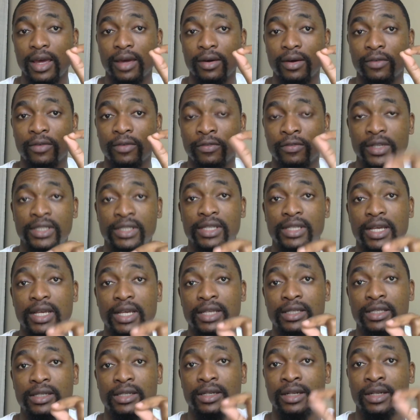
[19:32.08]

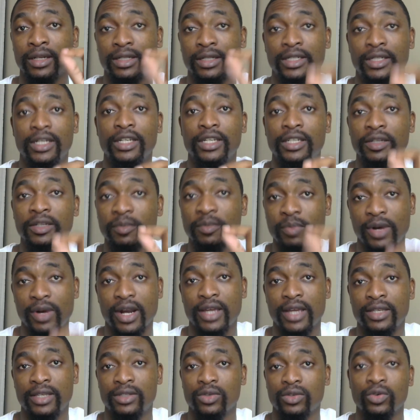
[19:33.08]
versus the trading
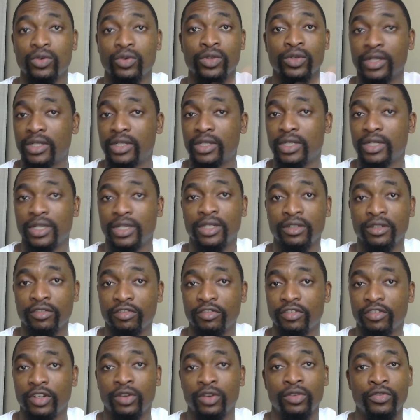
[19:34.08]
price or the trading
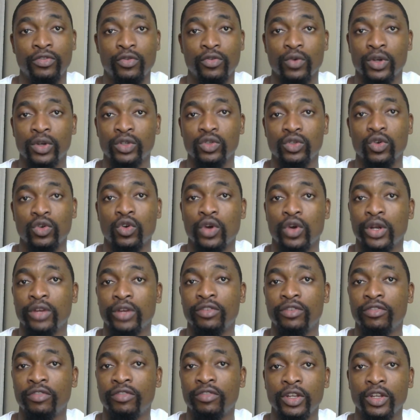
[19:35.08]
value, if you want to call
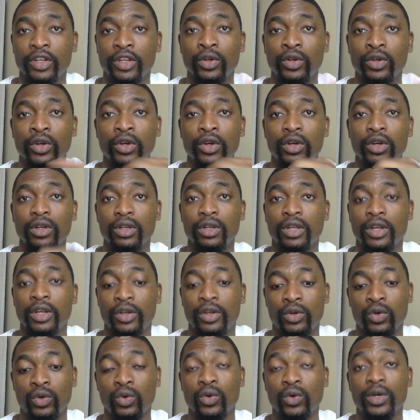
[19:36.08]
it value. Then
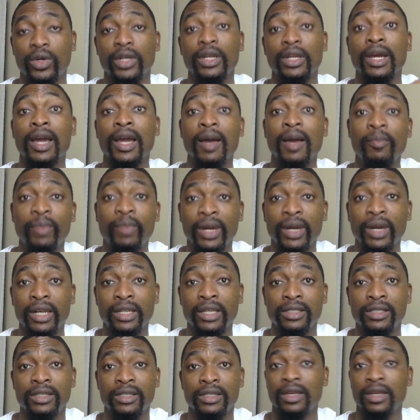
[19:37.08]
you look at the
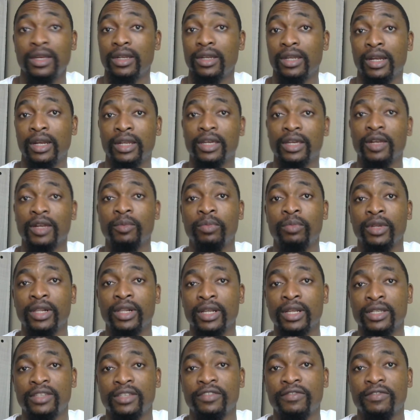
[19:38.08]
companies that can be
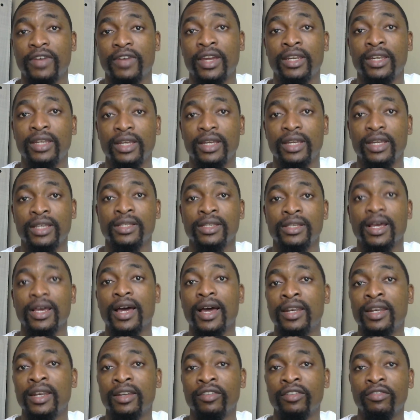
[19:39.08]
classified as
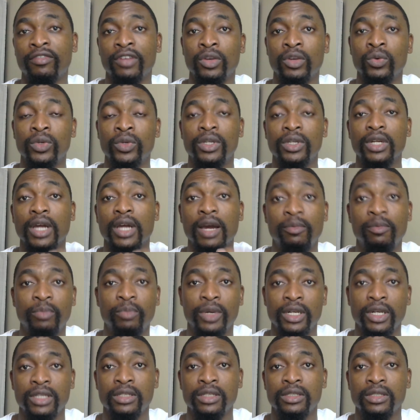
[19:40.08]
undervalued
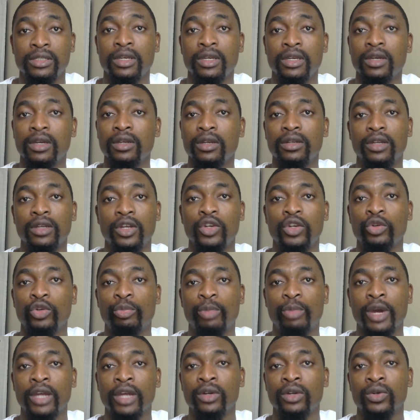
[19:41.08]
companies. Then you
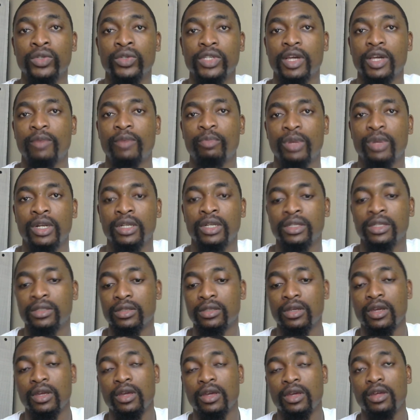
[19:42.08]
buy those
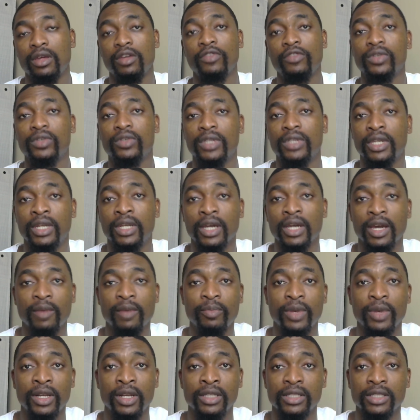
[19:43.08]
companies. If you say the
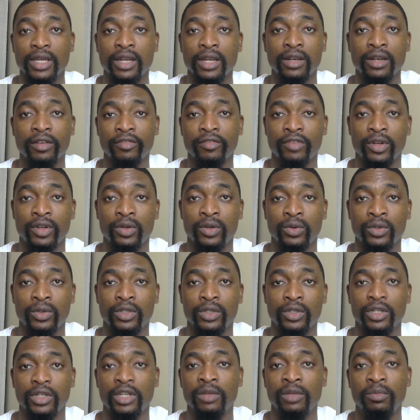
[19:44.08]
company is undervalued,
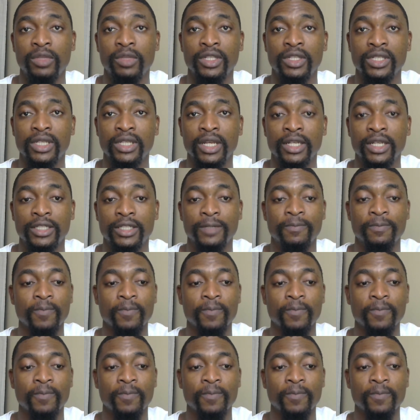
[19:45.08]
it means that